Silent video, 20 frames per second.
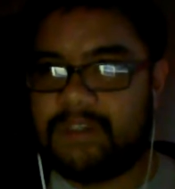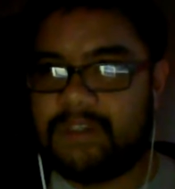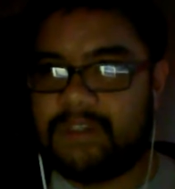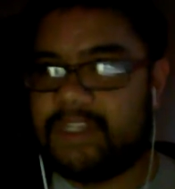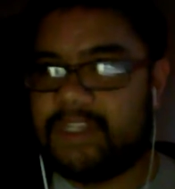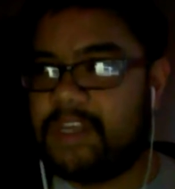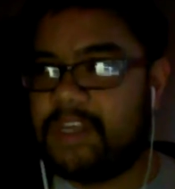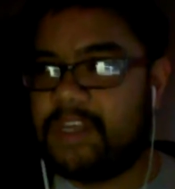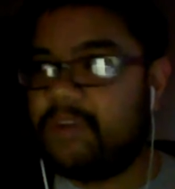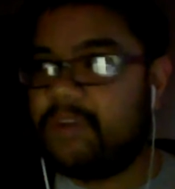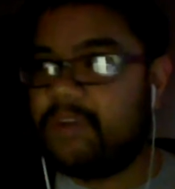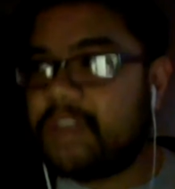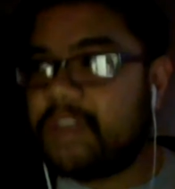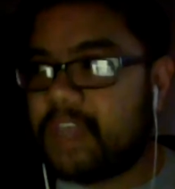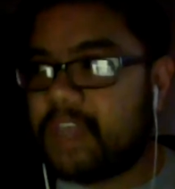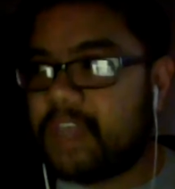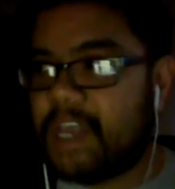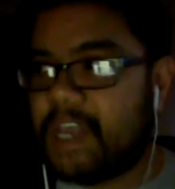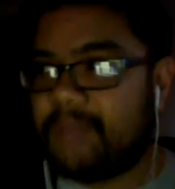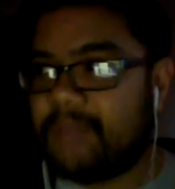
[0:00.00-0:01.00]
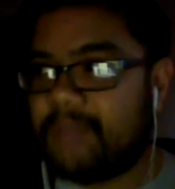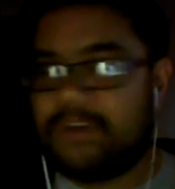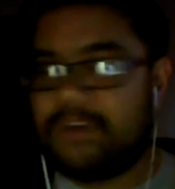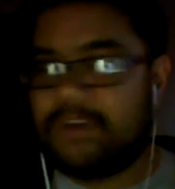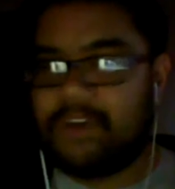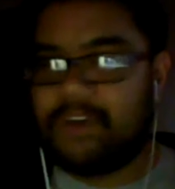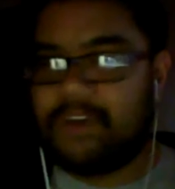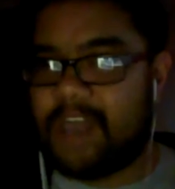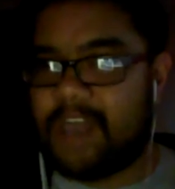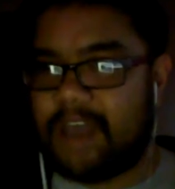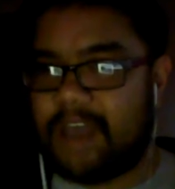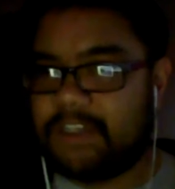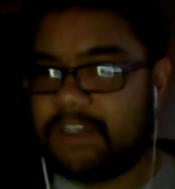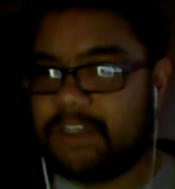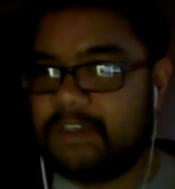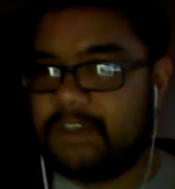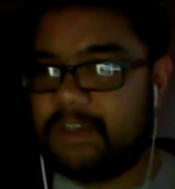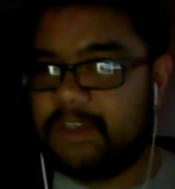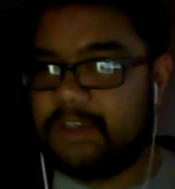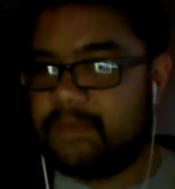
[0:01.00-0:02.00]
This is the only thing I'm good
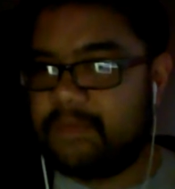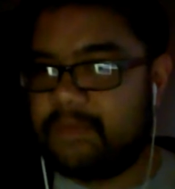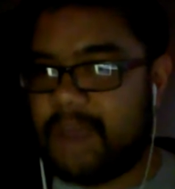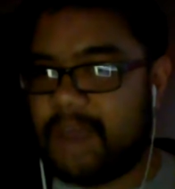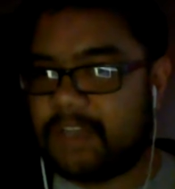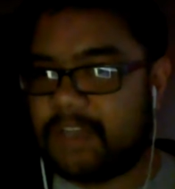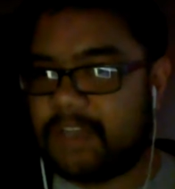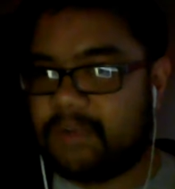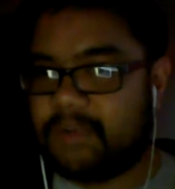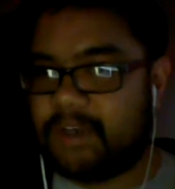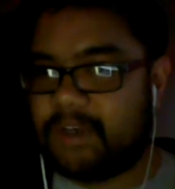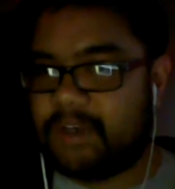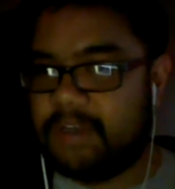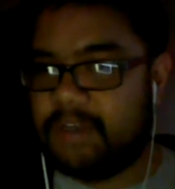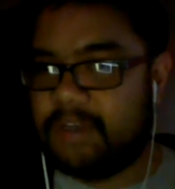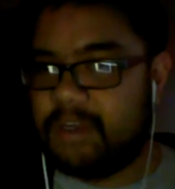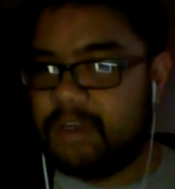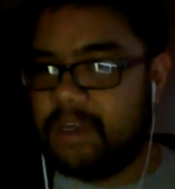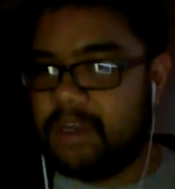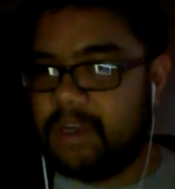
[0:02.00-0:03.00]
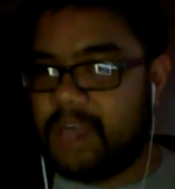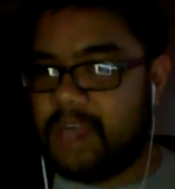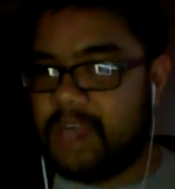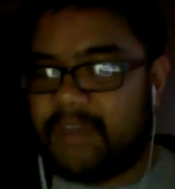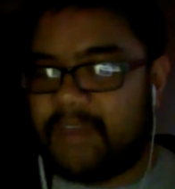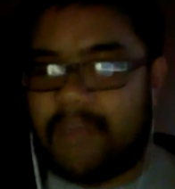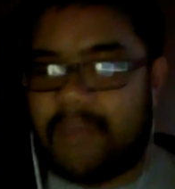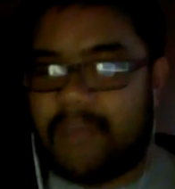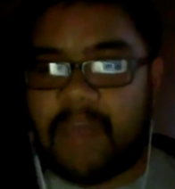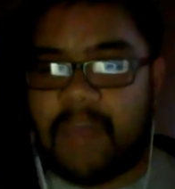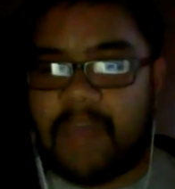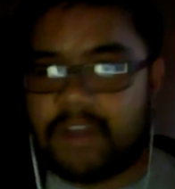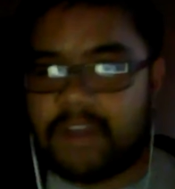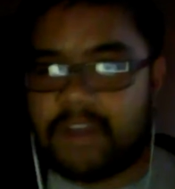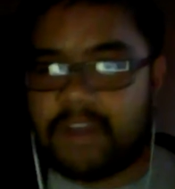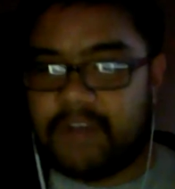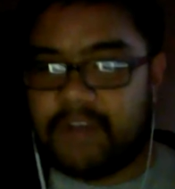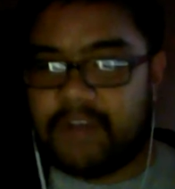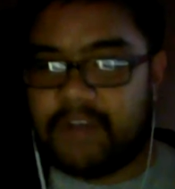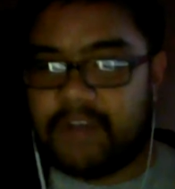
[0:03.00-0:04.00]
at, Maxwell. If
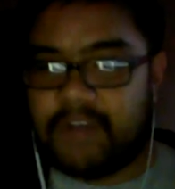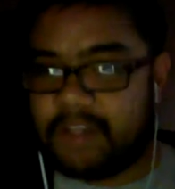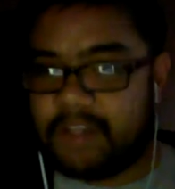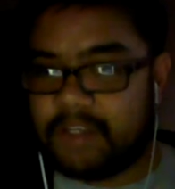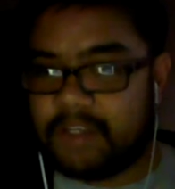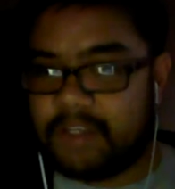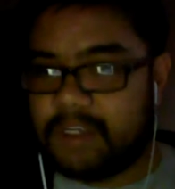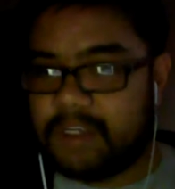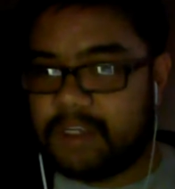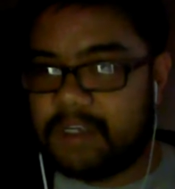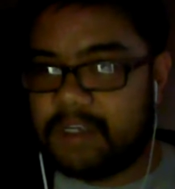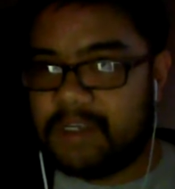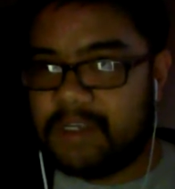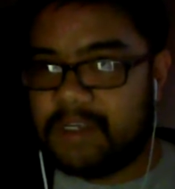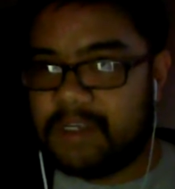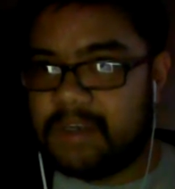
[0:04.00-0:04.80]
I'm not good at it,